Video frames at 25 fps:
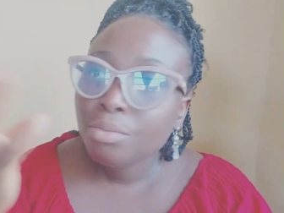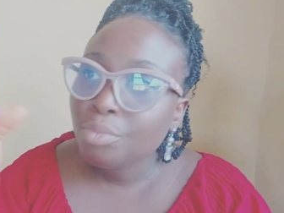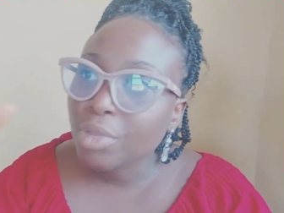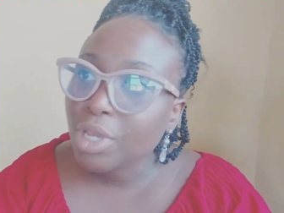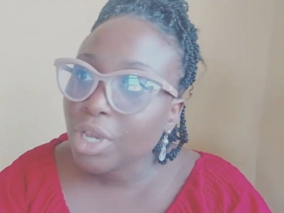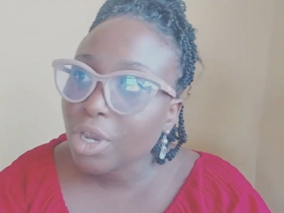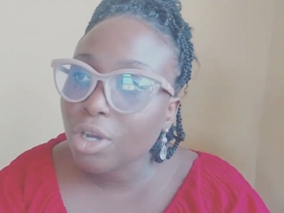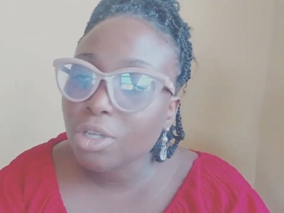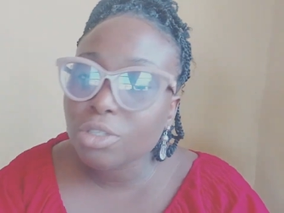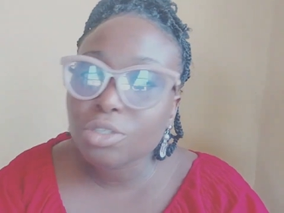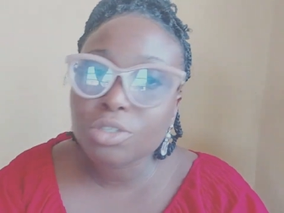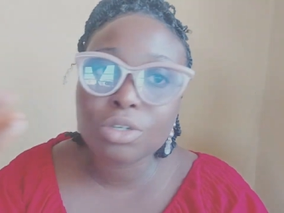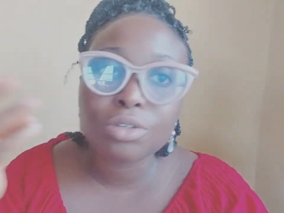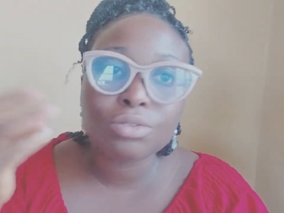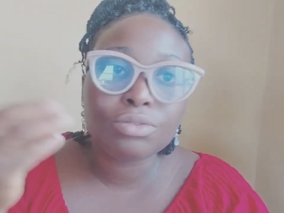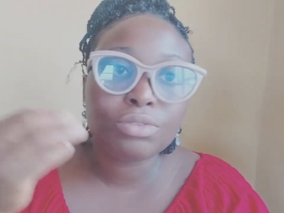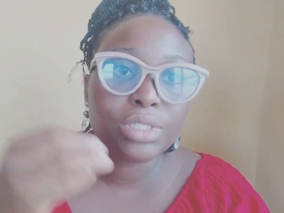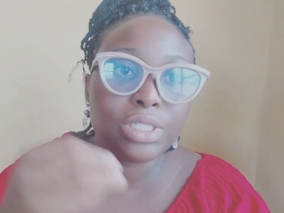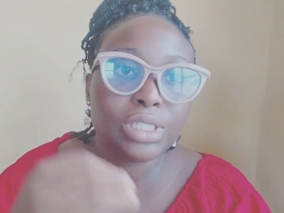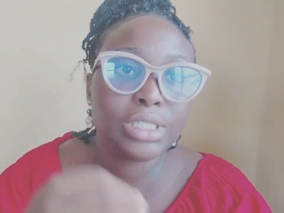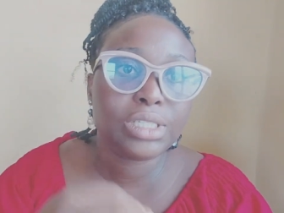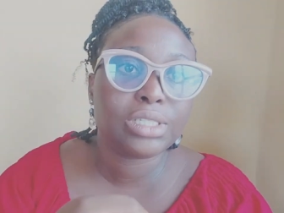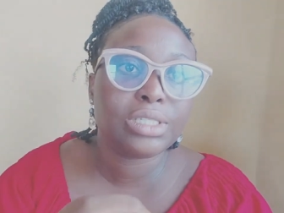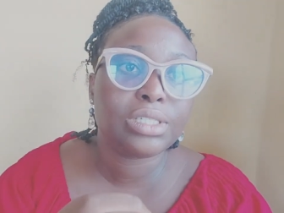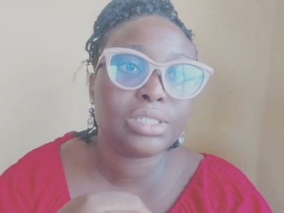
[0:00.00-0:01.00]
because of
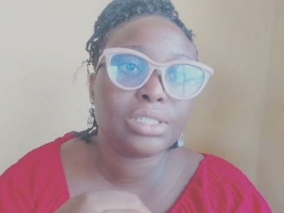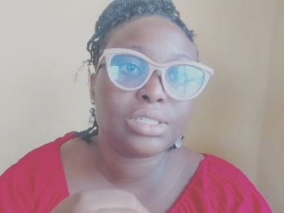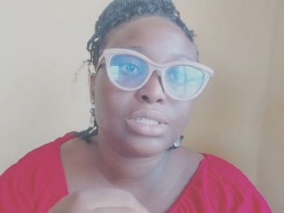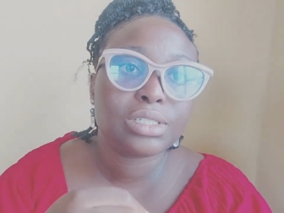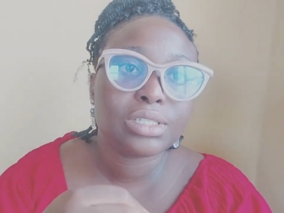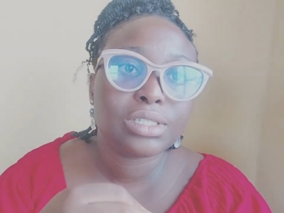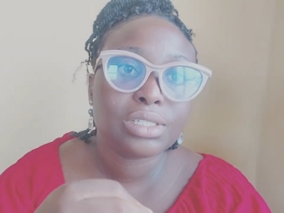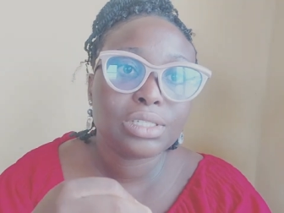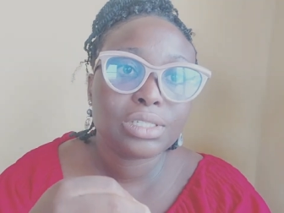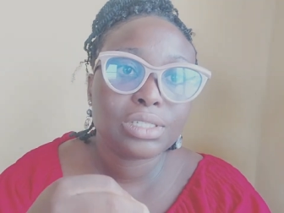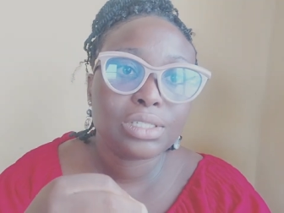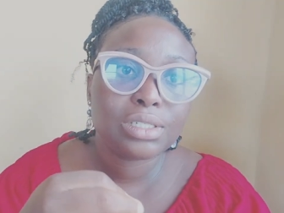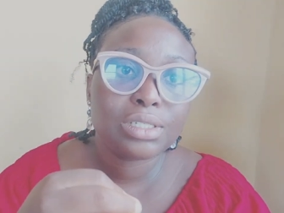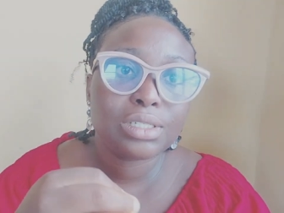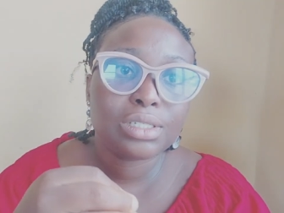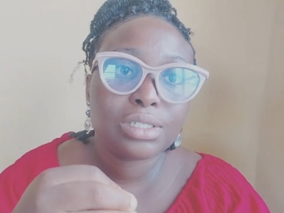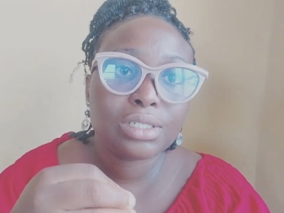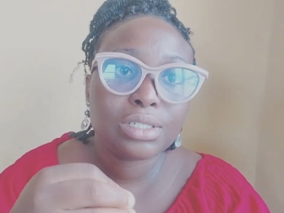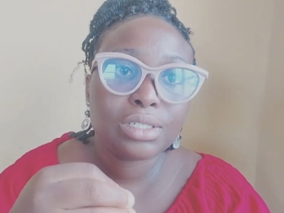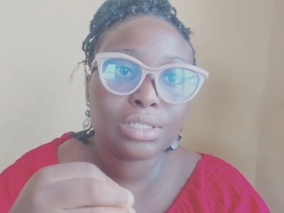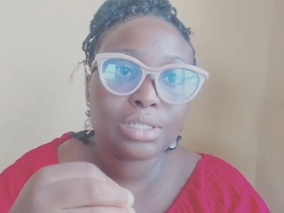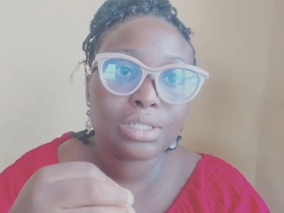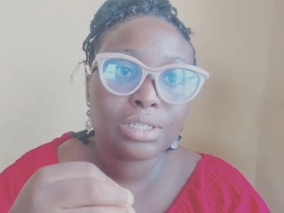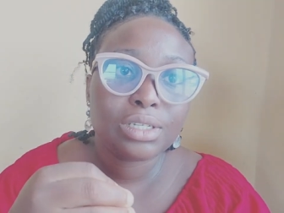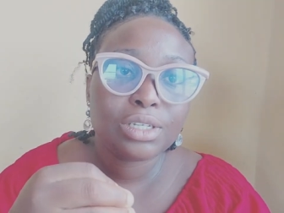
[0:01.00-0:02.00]
this.
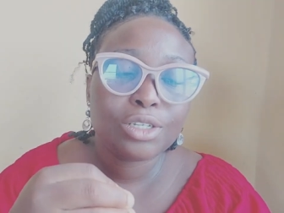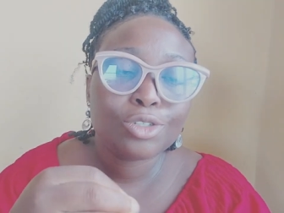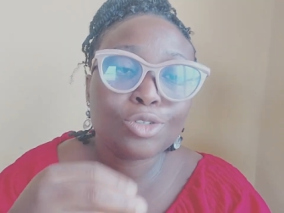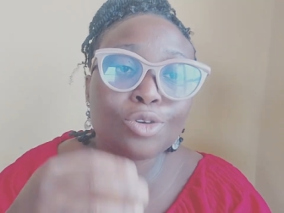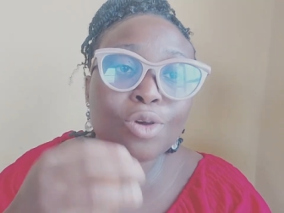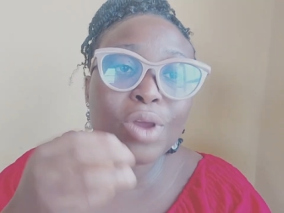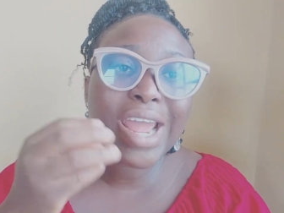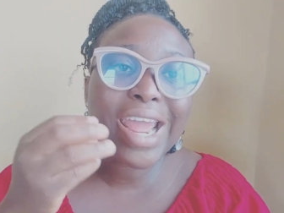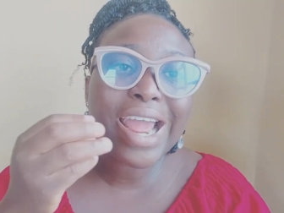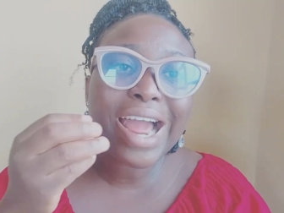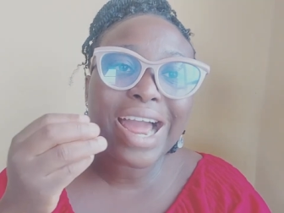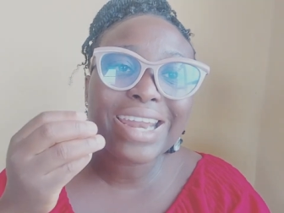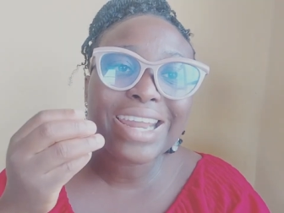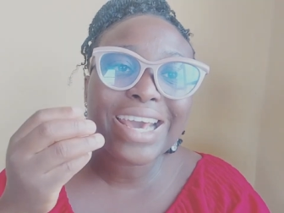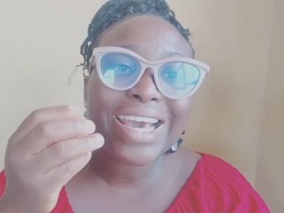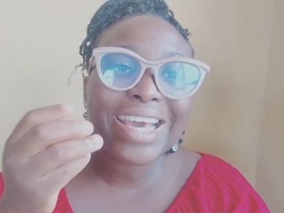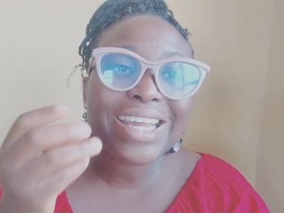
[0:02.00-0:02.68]
So an